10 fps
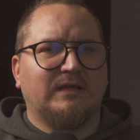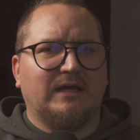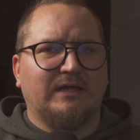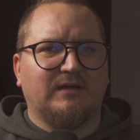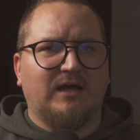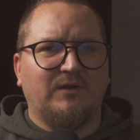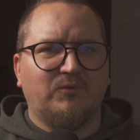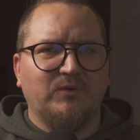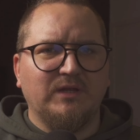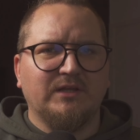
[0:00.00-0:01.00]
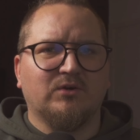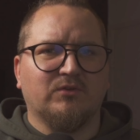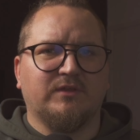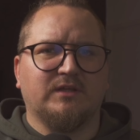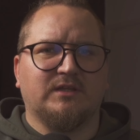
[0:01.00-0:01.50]
And I really don't
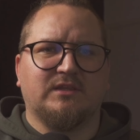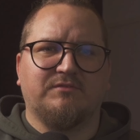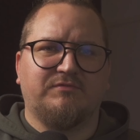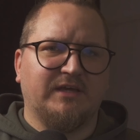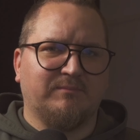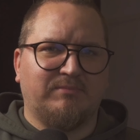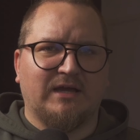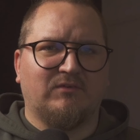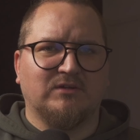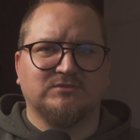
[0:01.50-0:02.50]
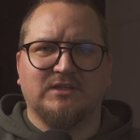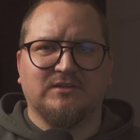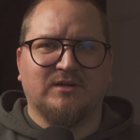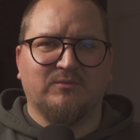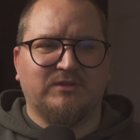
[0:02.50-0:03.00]
think that the fake backgrounds that
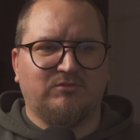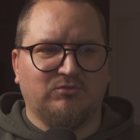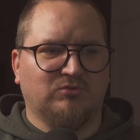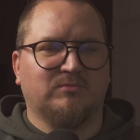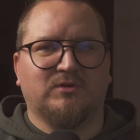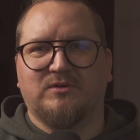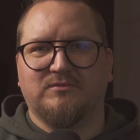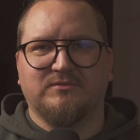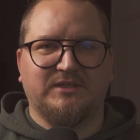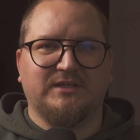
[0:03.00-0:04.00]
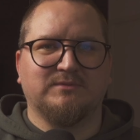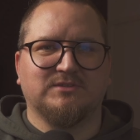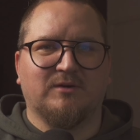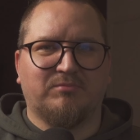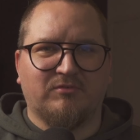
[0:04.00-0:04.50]
come with Zoom or Teams
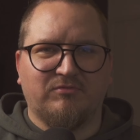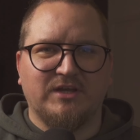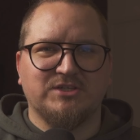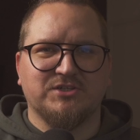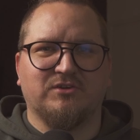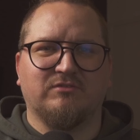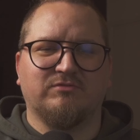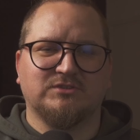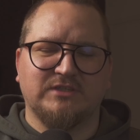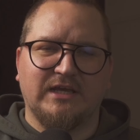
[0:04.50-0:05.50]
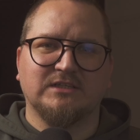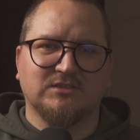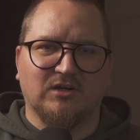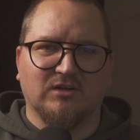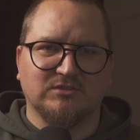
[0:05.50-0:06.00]
are professional for sales
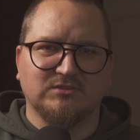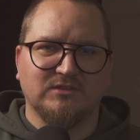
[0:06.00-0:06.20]
calls.